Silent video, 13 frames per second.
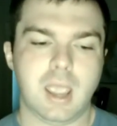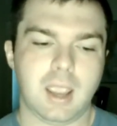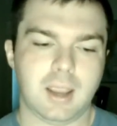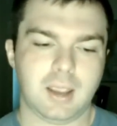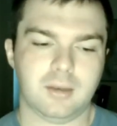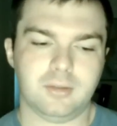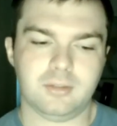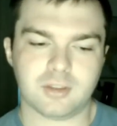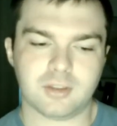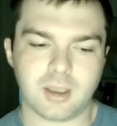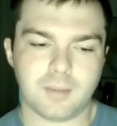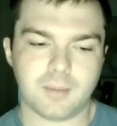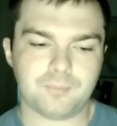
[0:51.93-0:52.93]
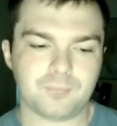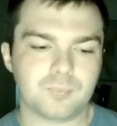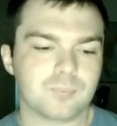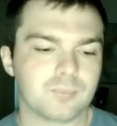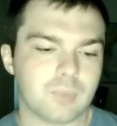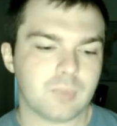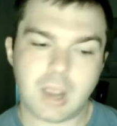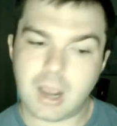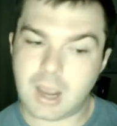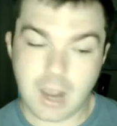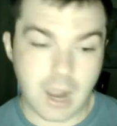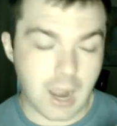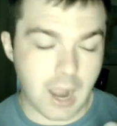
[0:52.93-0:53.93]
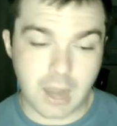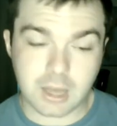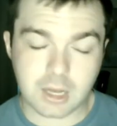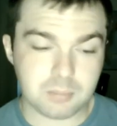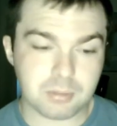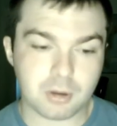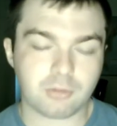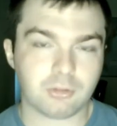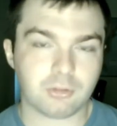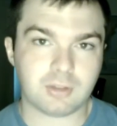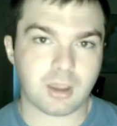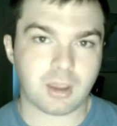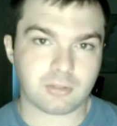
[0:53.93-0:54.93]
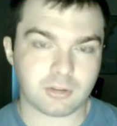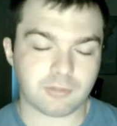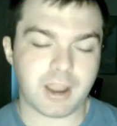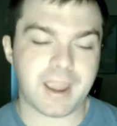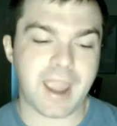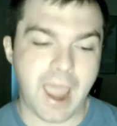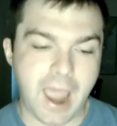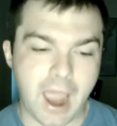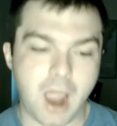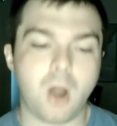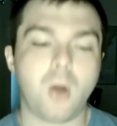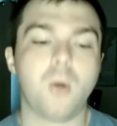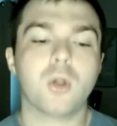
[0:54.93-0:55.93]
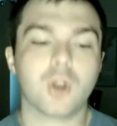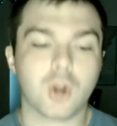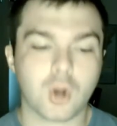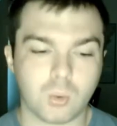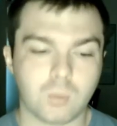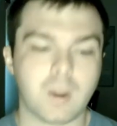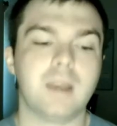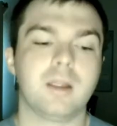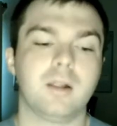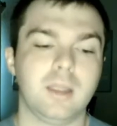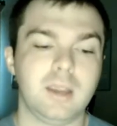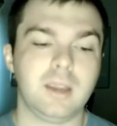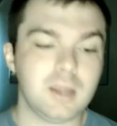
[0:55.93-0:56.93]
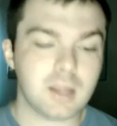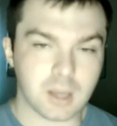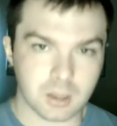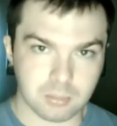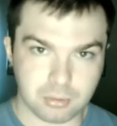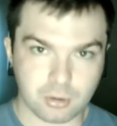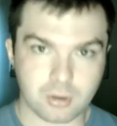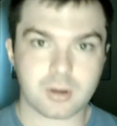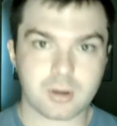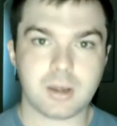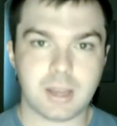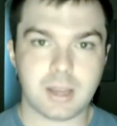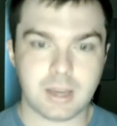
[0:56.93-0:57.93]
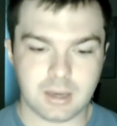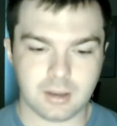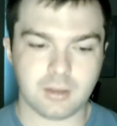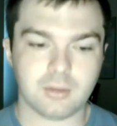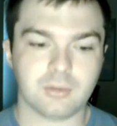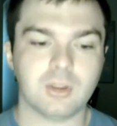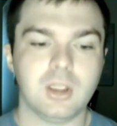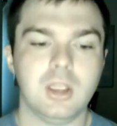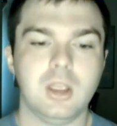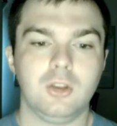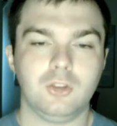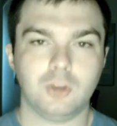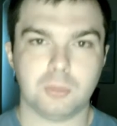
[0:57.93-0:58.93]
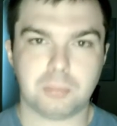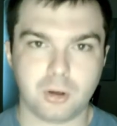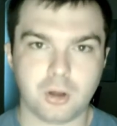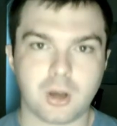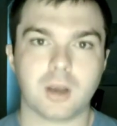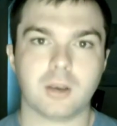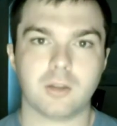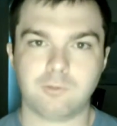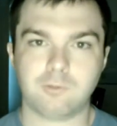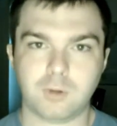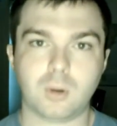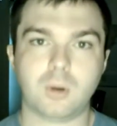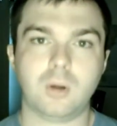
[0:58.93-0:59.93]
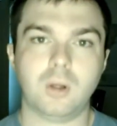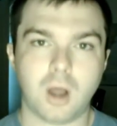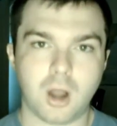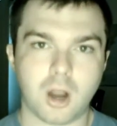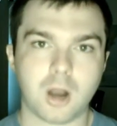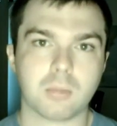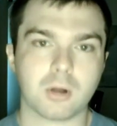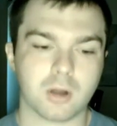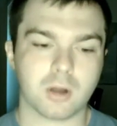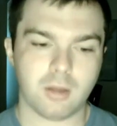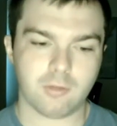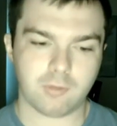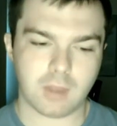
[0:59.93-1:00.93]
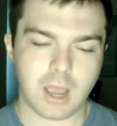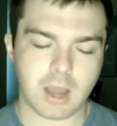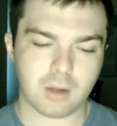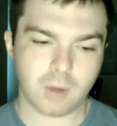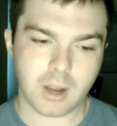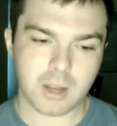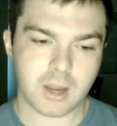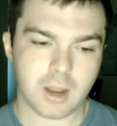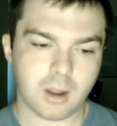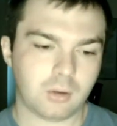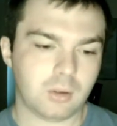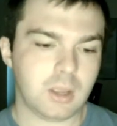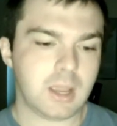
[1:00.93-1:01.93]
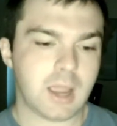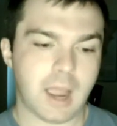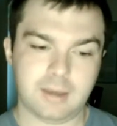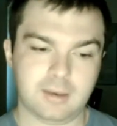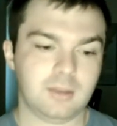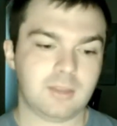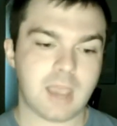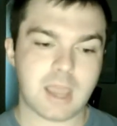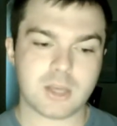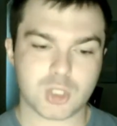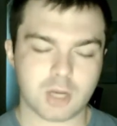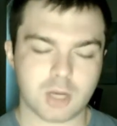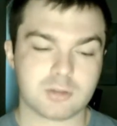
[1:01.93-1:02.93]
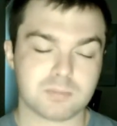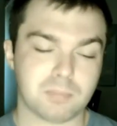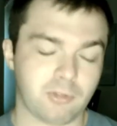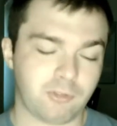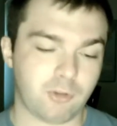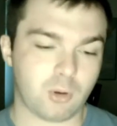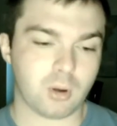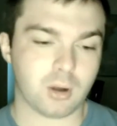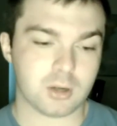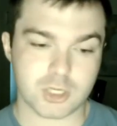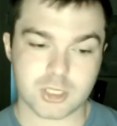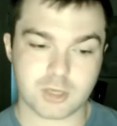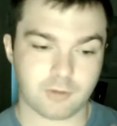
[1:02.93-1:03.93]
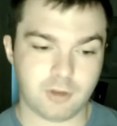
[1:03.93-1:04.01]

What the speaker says: and I can personally testify how critically important it is to put on the full armor of God right now. I did that just a